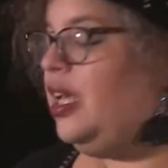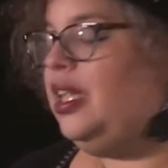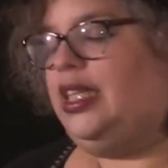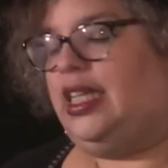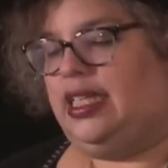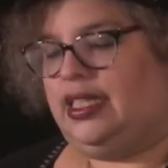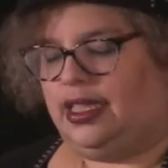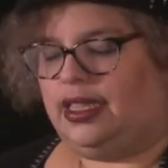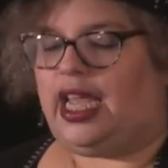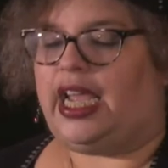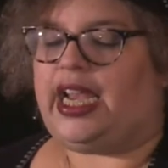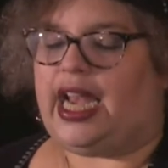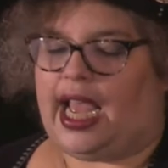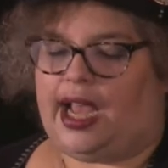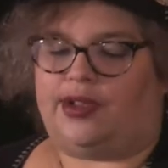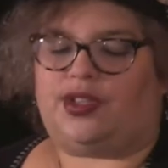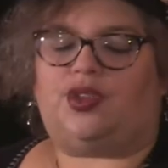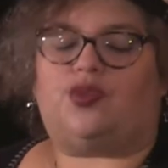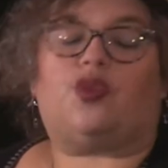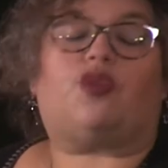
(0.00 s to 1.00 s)
These
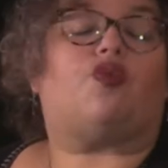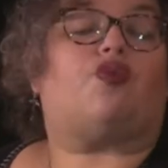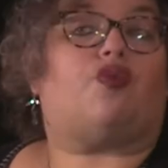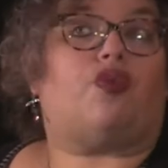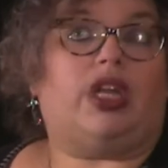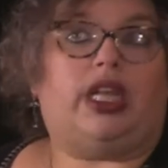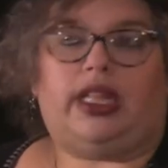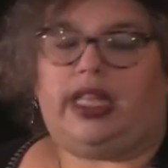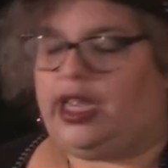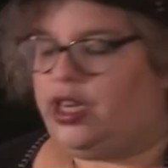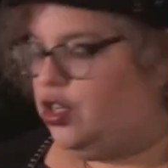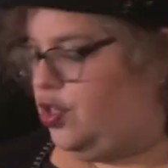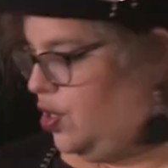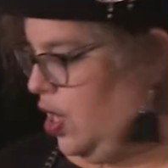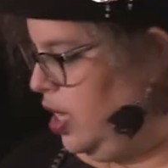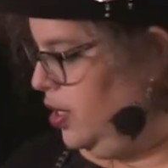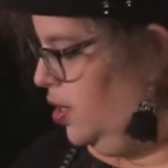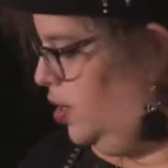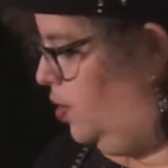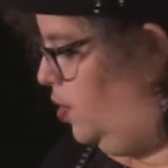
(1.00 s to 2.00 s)
lighthouses were really
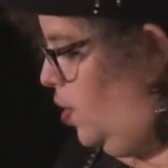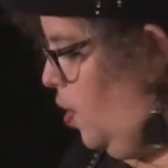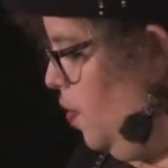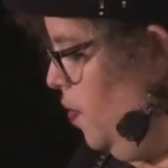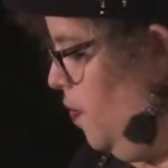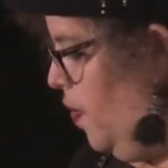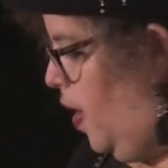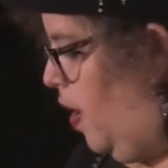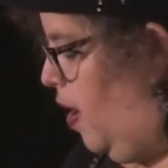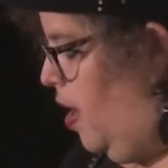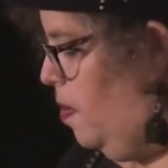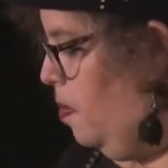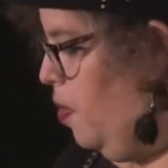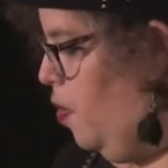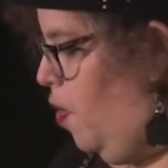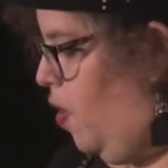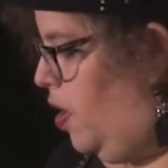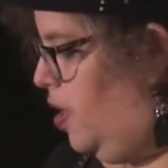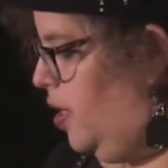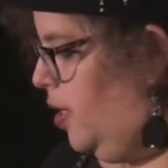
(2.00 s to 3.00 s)
just so very
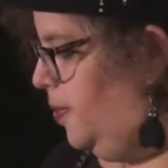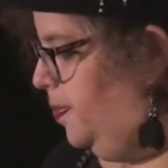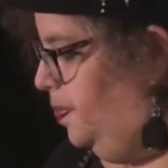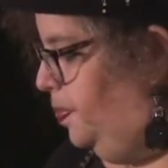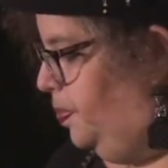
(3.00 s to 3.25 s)
important.